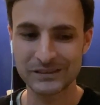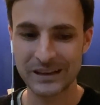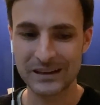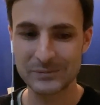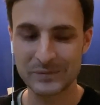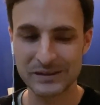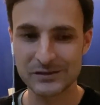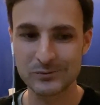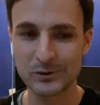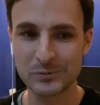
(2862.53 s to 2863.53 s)
elements
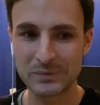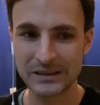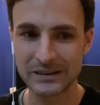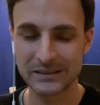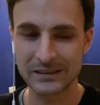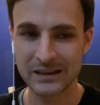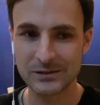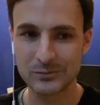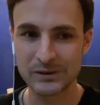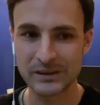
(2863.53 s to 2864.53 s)
would be that
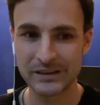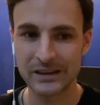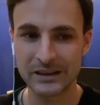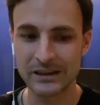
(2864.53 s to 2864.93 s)
we